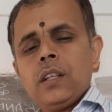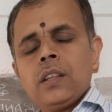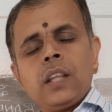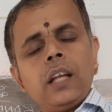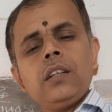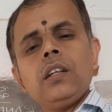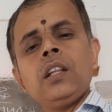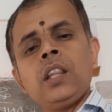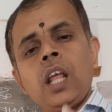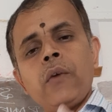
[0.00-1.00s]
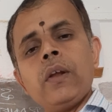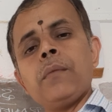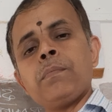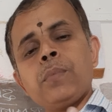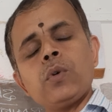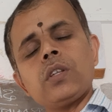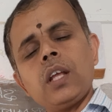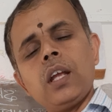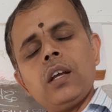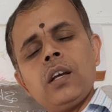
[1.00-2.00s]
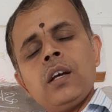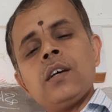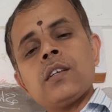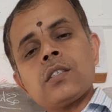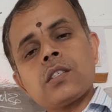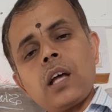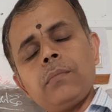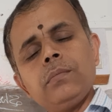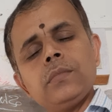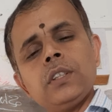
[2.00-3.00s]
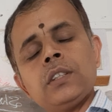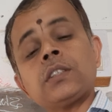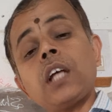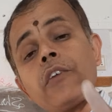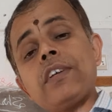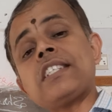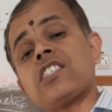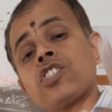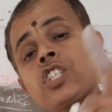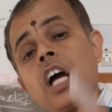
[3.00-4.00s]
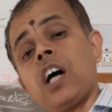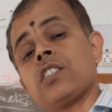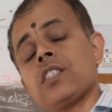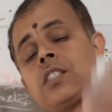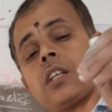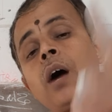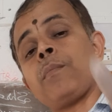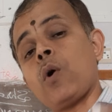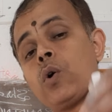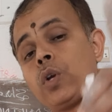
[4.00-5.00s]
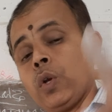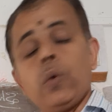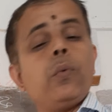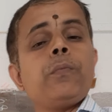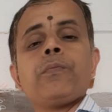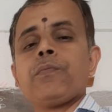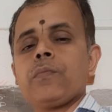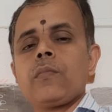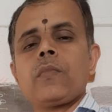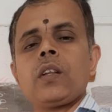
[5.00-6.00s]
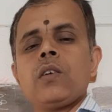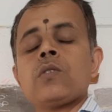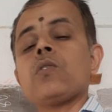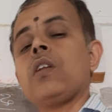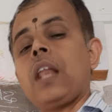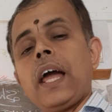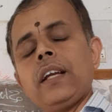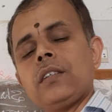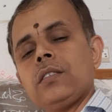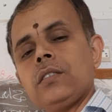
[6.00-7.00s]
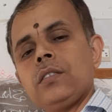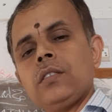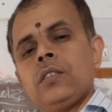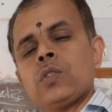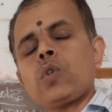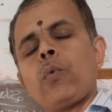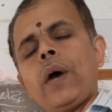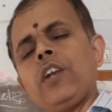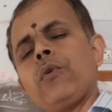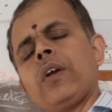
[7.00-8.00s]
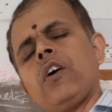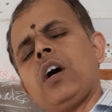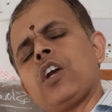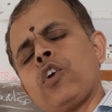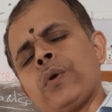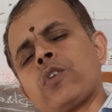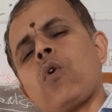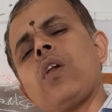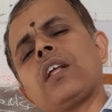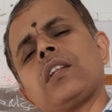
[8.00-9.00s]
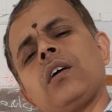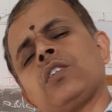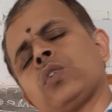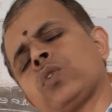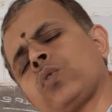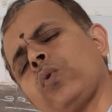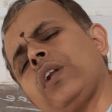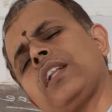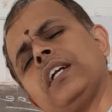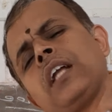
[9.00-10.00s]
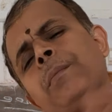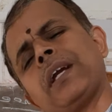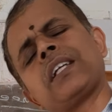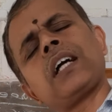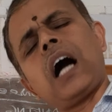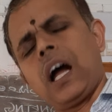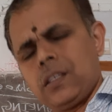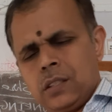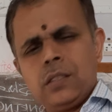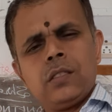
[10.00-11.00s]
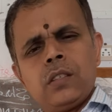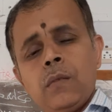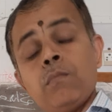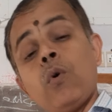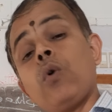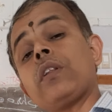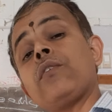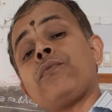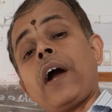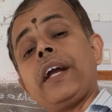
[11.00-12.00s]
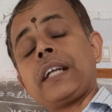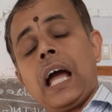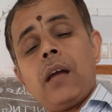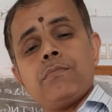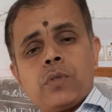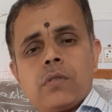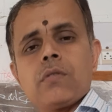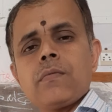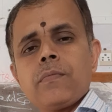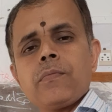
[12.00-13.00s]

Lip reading: then they will put some service charges upon you. So when we are withdrawing through another debit card more than 5 times,